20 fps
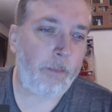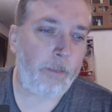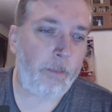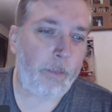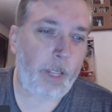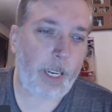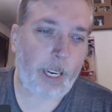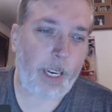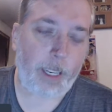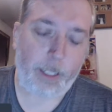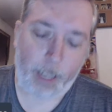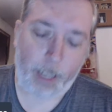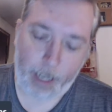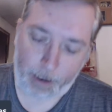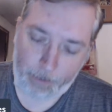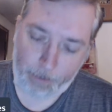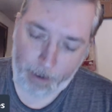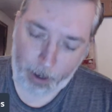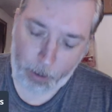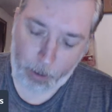Like I said, I
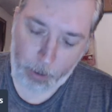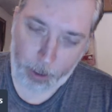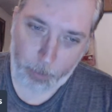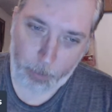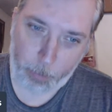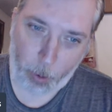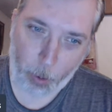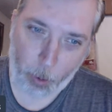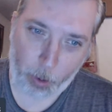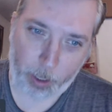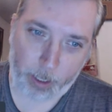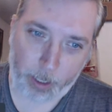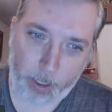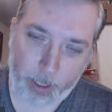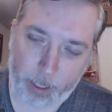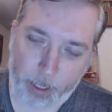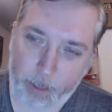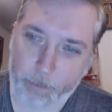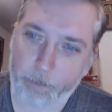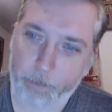felt it was
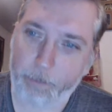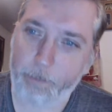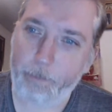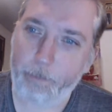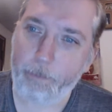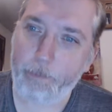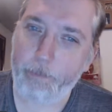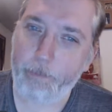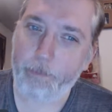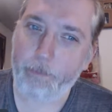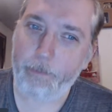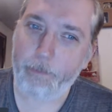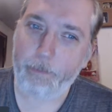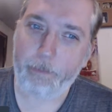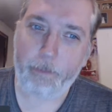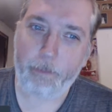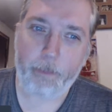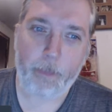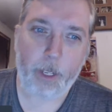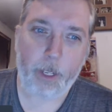important
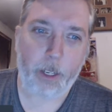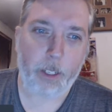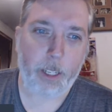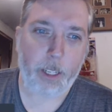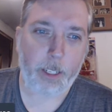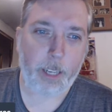because